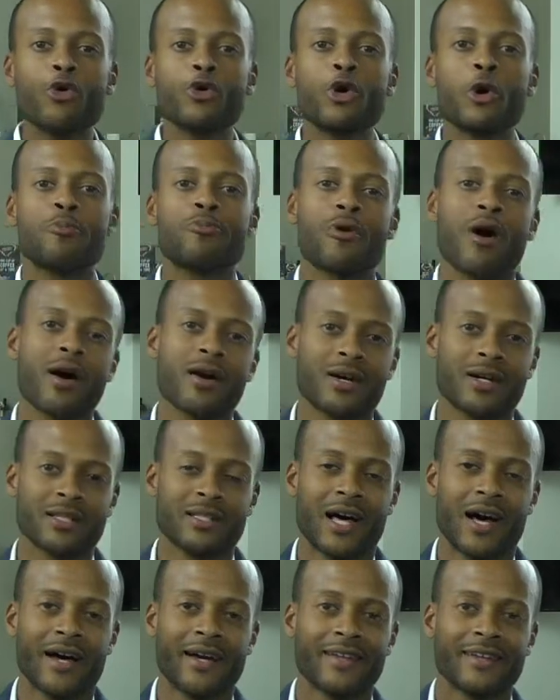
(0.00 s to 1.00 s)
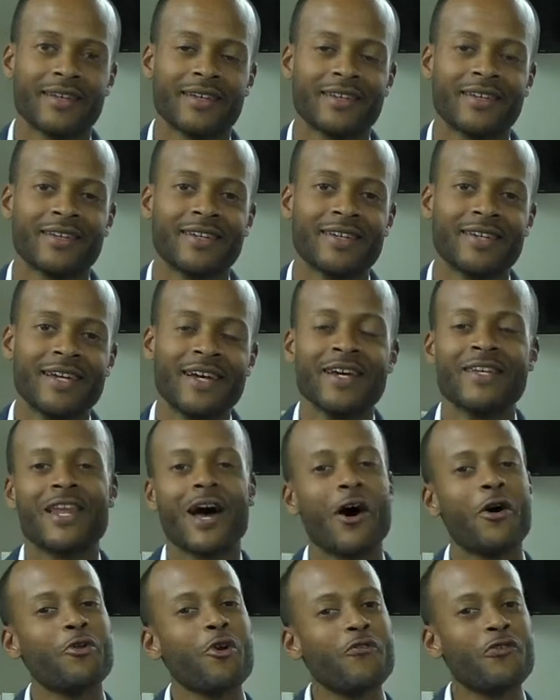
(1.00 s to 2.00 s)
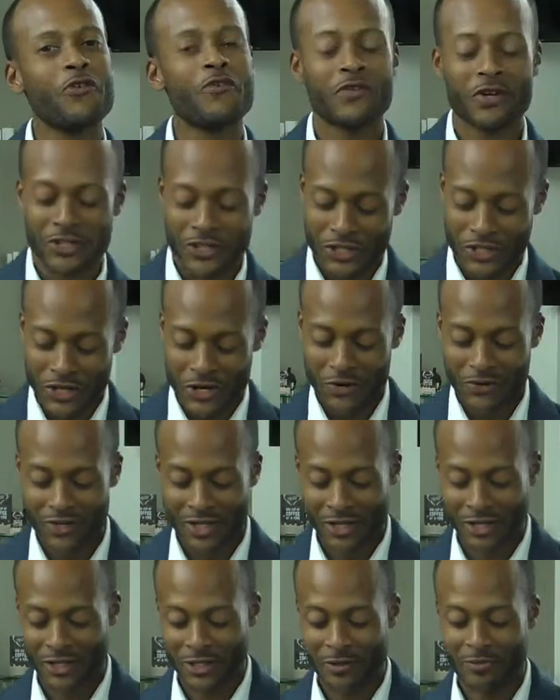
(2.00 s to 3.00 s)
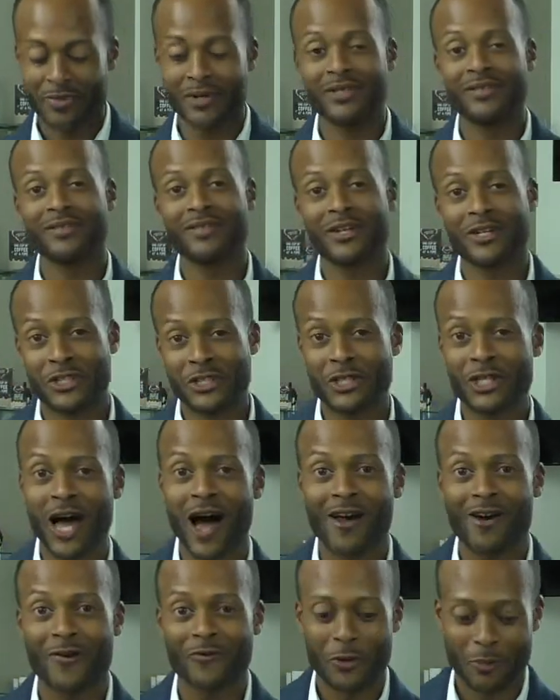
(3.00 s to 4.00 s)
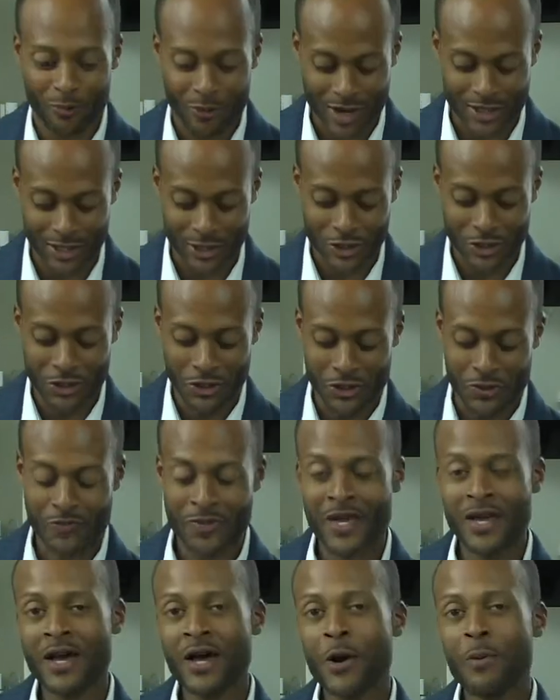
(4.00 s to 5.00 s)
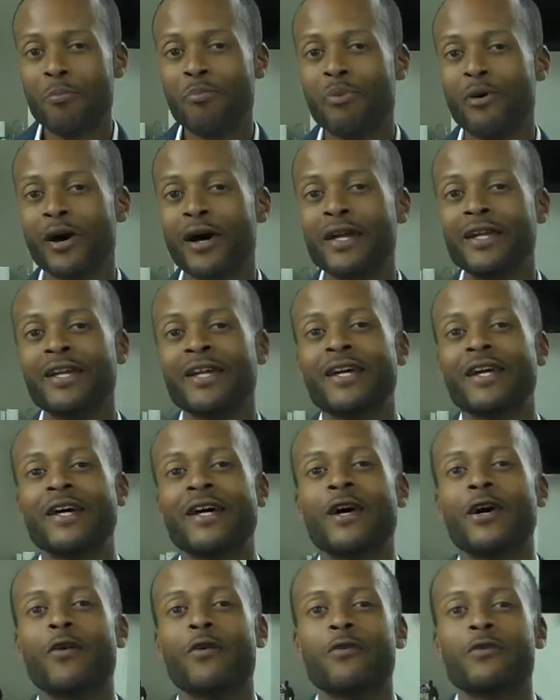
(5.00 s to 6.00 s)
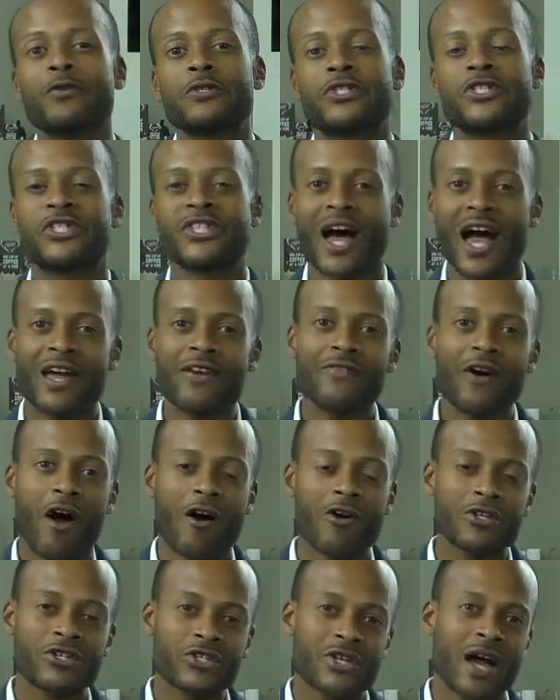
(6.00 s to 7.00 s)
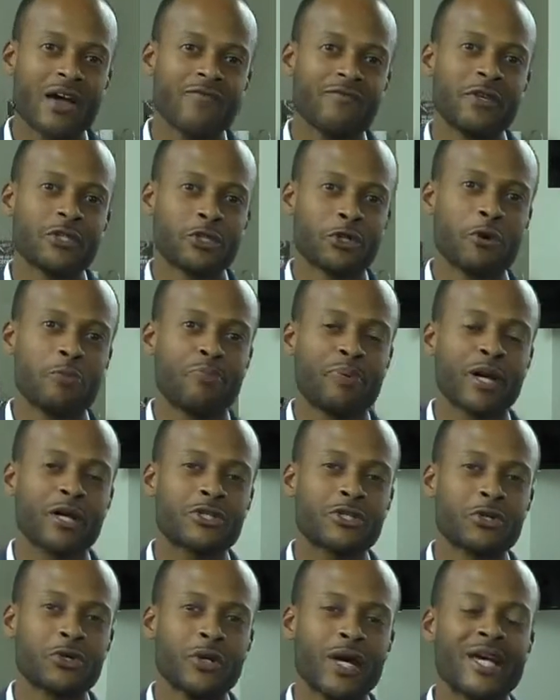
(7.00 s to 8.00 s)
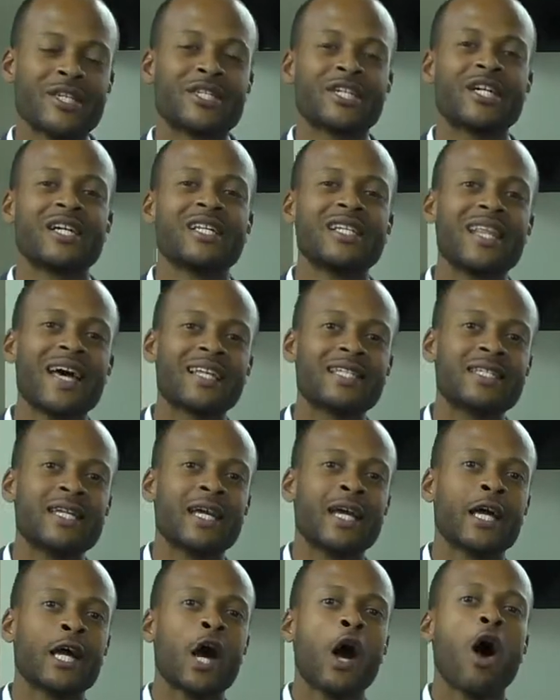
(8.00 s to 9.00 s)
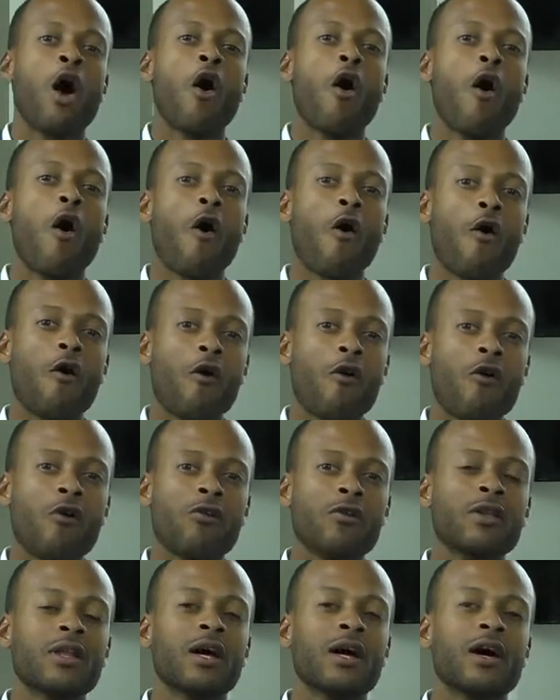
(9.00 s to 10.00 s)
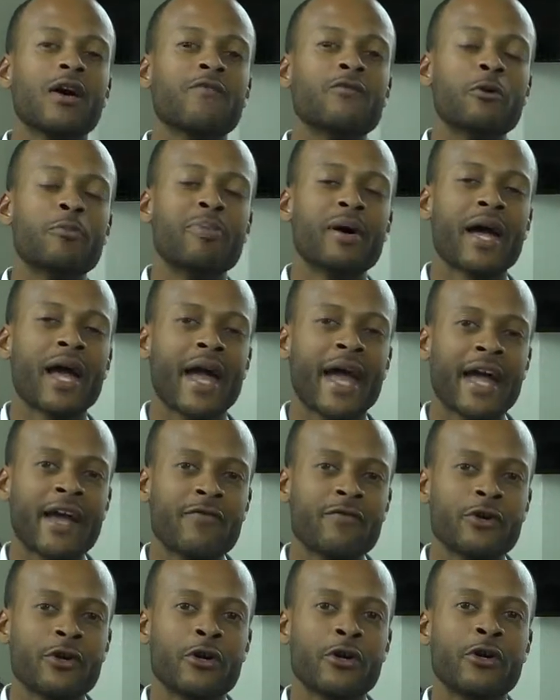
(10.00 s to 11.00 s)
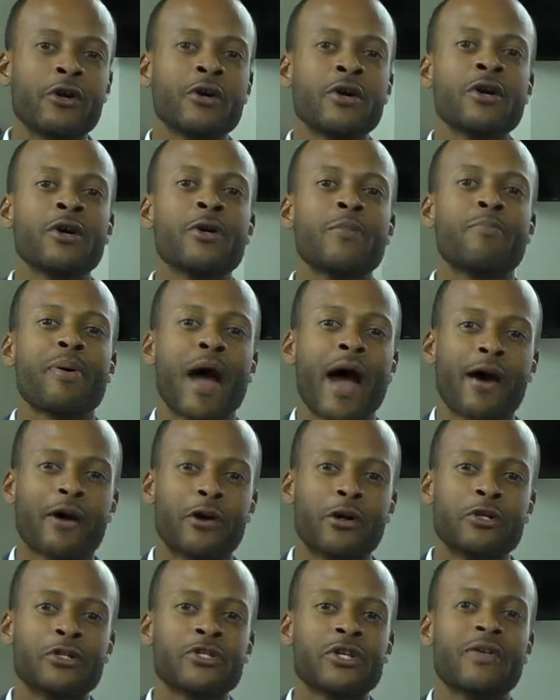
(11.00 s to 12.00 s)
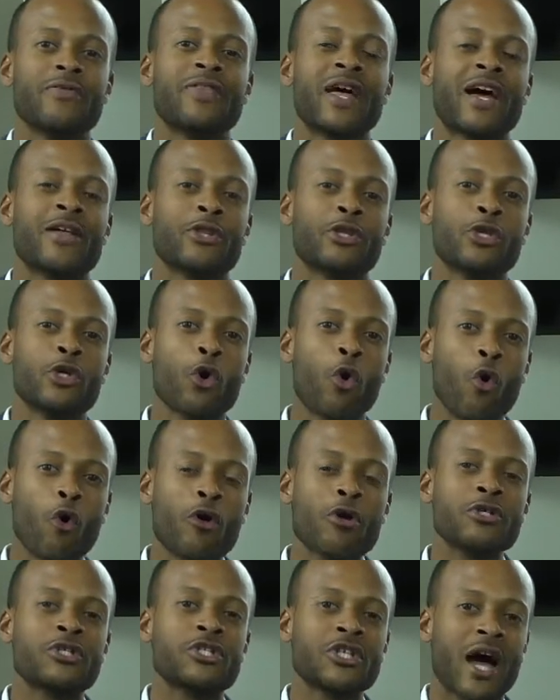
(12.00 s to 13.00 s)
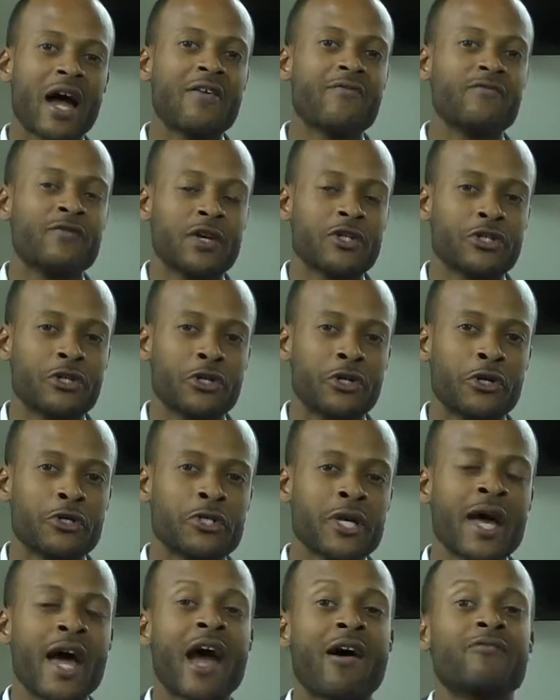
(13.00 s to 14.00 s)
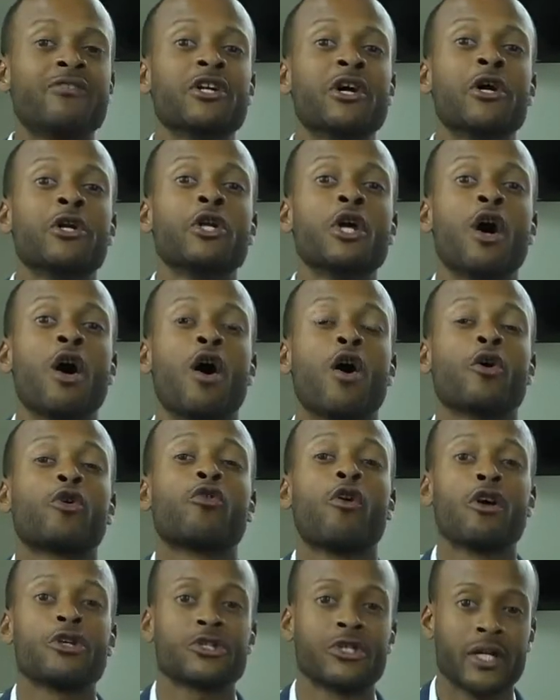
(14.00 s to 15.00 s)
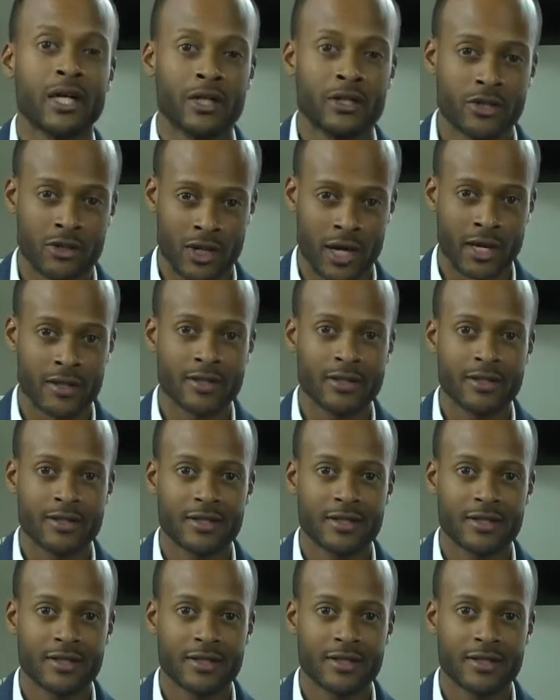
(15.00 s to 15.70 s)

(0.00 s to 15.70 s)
your product line. Now, I don't know if you've considered this, but because this is hot off the presses to you, but our Site Visitor Pixel is collecting all of the behavior patterns that your site visitors have done across the internet.